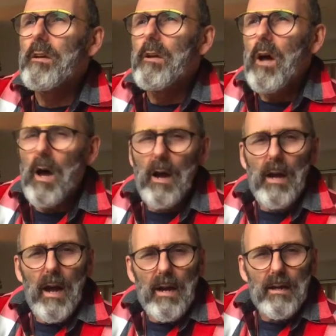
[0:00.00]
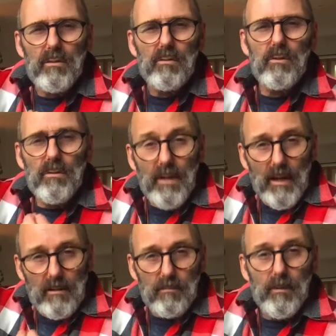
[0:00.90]
I like to
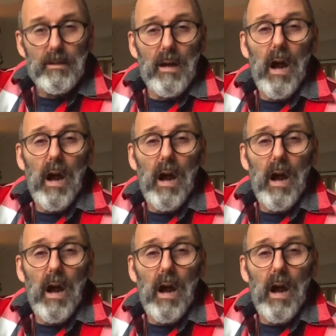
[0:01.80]
connect with